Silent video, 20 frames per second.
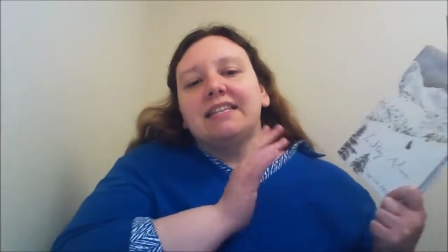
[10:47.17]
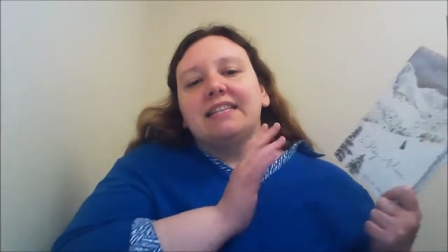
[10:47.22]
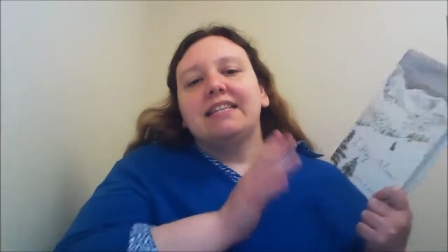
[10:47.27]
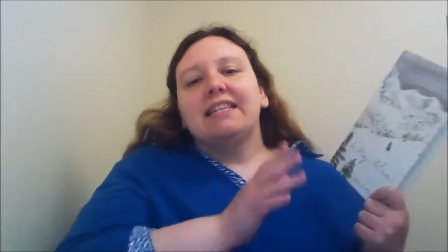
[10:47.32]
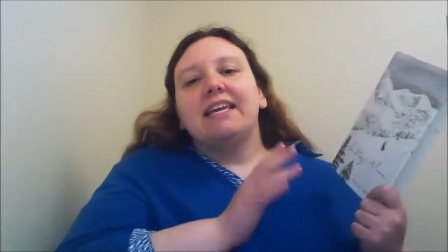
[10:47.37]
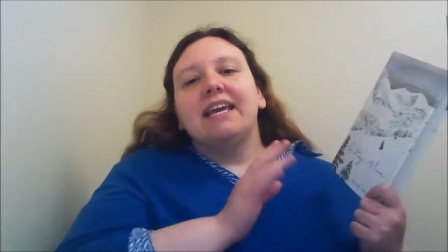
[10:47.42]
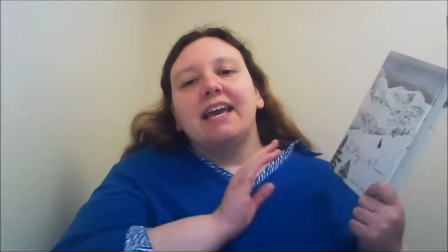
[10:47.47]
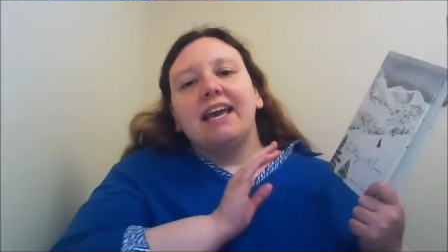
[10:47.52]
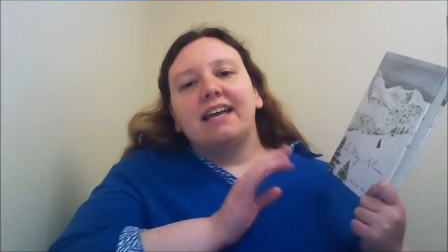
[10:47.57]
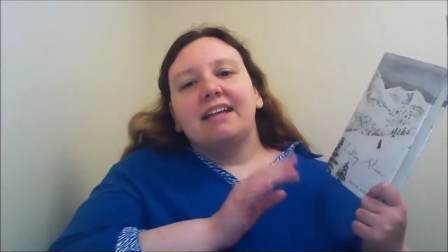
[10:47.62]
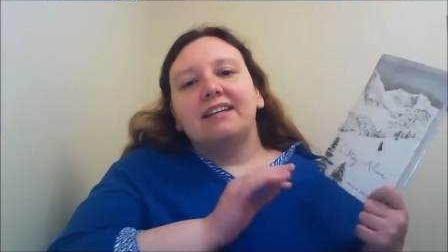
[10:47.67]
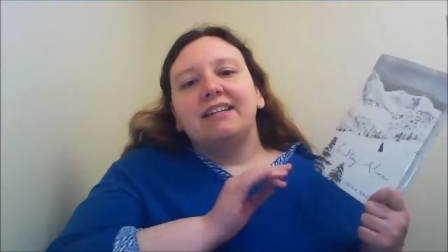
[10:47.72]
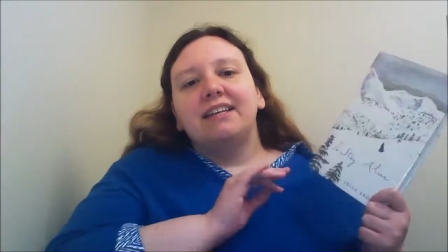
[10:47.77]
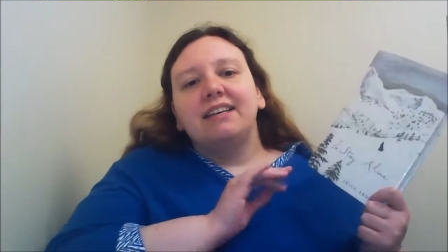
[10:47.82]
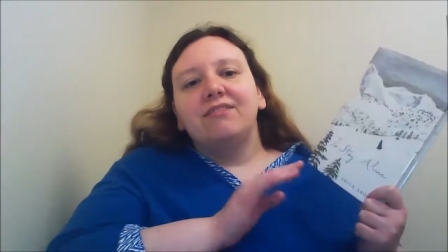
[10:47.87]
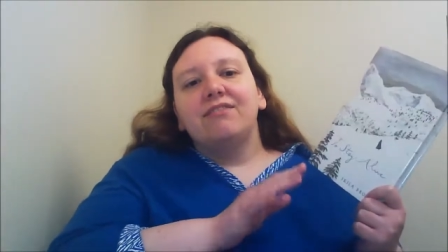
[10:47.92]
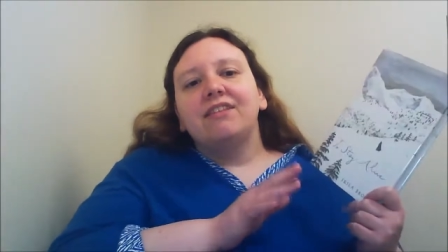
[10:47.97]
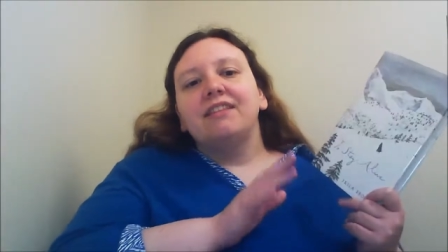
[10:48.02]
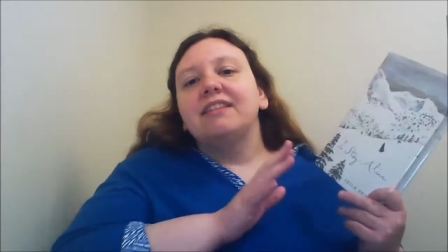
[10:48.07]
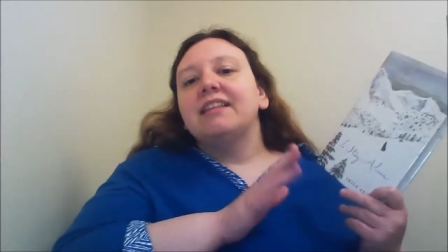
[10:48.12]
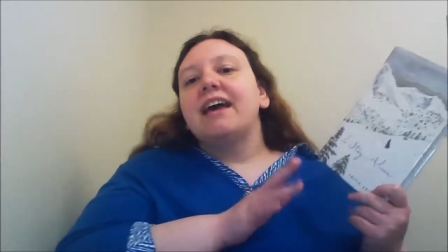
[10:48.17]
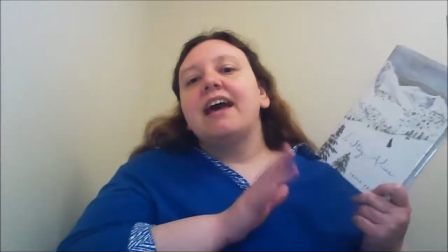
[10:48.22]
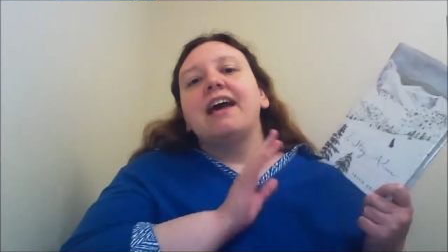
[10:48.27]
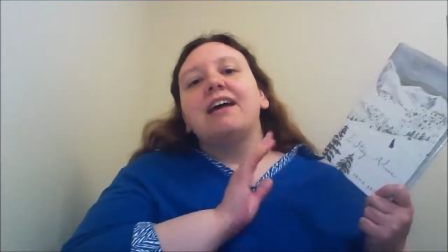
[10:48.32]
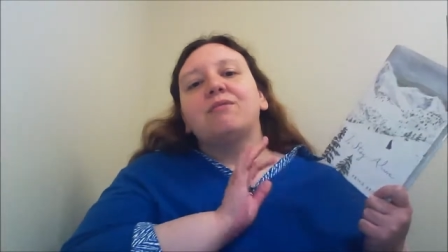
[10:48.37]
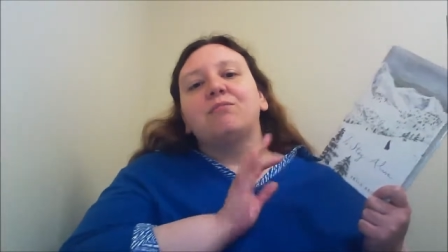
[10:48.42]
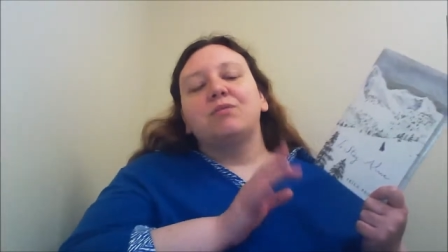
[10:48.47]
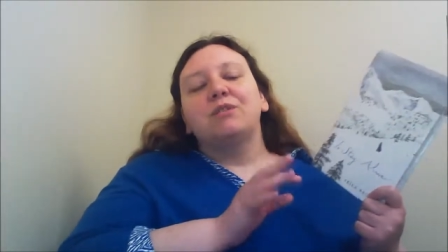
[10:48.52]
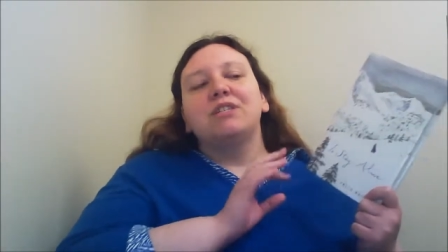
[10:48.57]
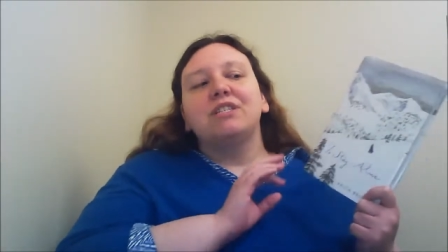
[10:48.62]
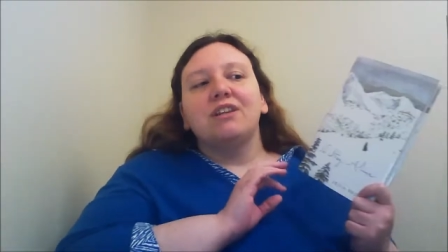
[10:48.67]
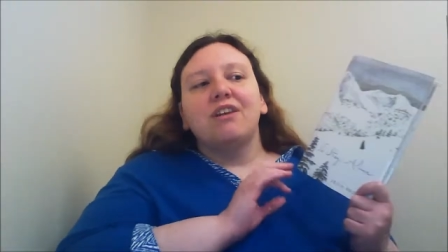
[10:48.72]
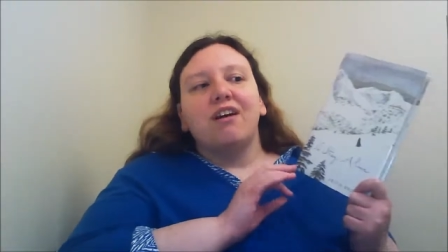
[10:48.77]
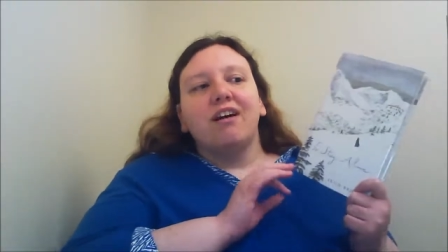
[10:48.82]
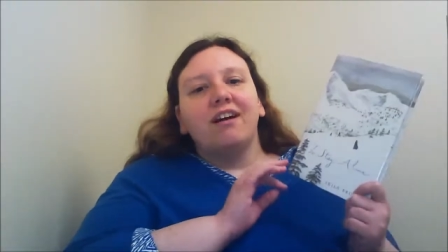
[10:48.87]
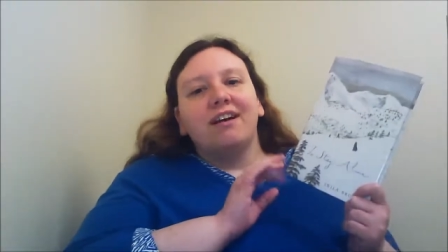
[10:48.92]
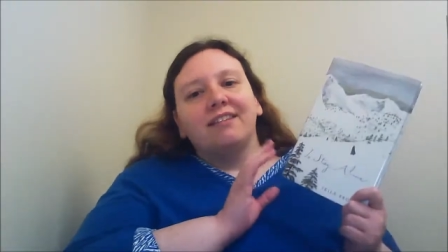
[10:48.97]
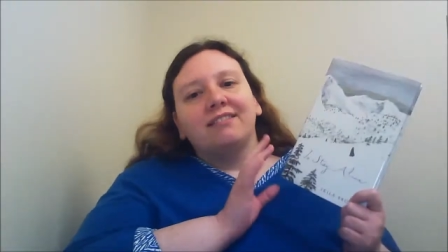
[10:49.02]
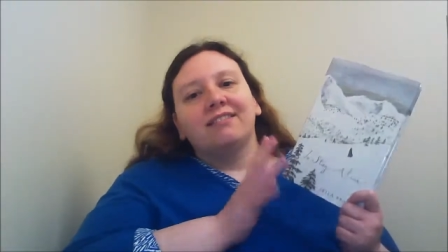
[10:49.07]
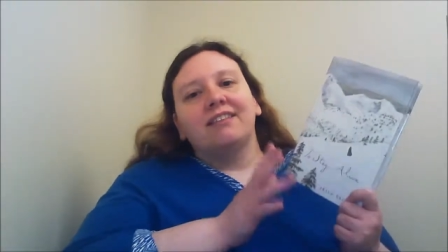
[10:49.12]
that even that was
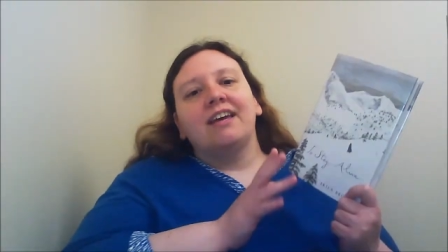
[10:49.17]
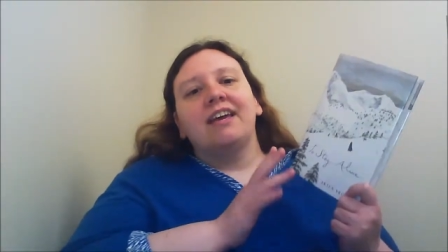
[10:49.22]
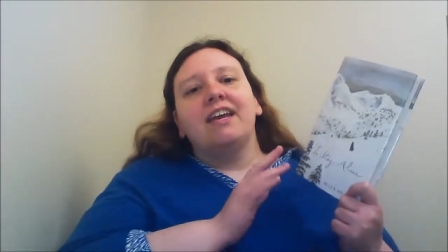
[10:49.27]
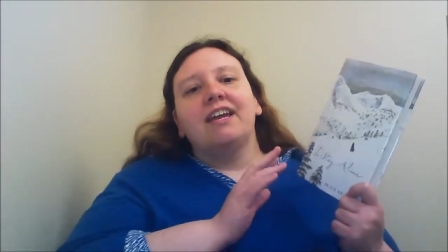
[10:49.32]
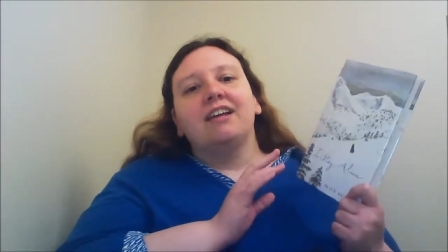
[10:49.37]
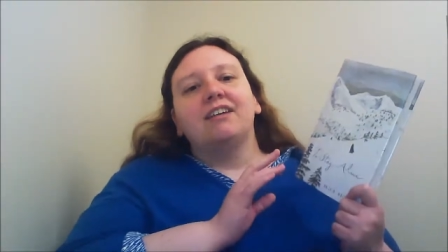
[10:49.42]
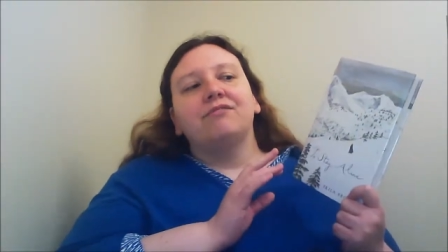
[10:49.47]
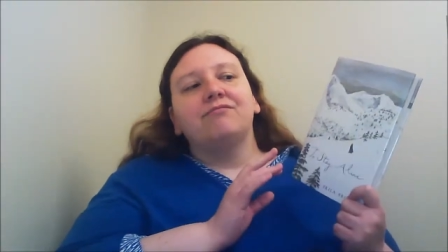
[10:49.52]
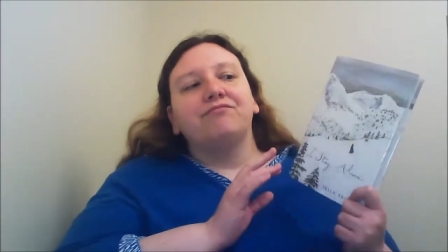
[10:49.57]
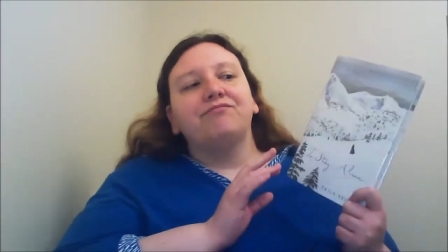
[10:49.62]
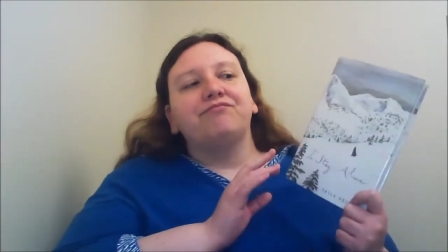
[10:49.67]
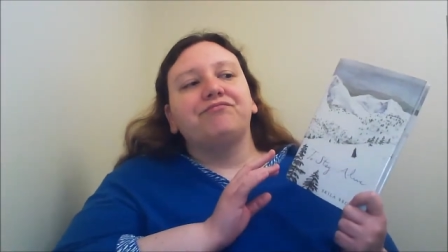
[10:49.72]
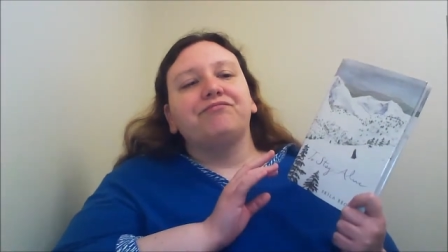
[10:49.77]
not like